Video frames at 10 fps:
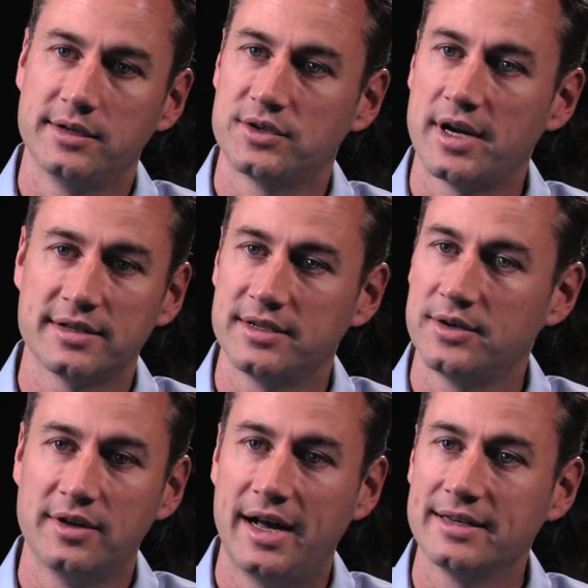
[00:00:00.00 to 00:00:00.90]
try to sell
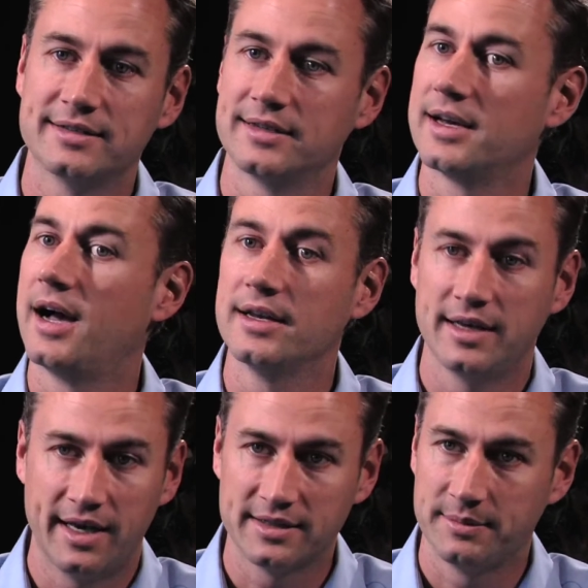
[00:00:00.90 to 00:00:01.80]
glasses and
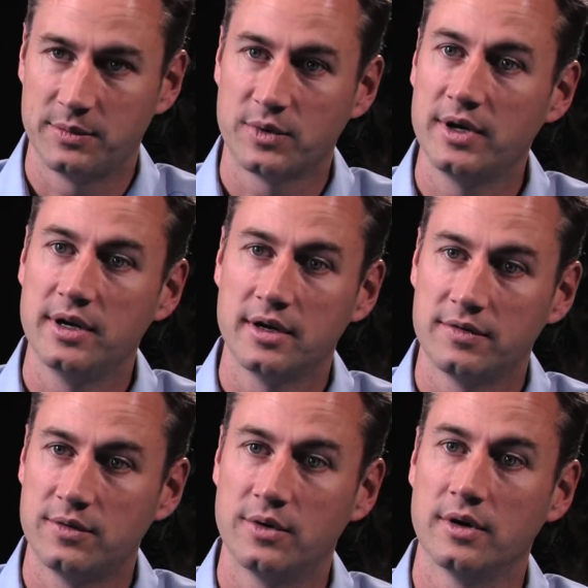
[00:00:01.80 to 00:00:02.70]
contacts. I mean, we're here
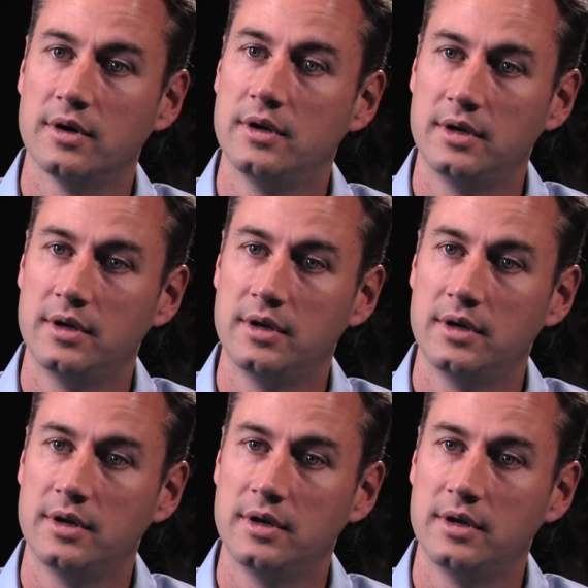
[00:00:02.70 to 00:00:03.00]
for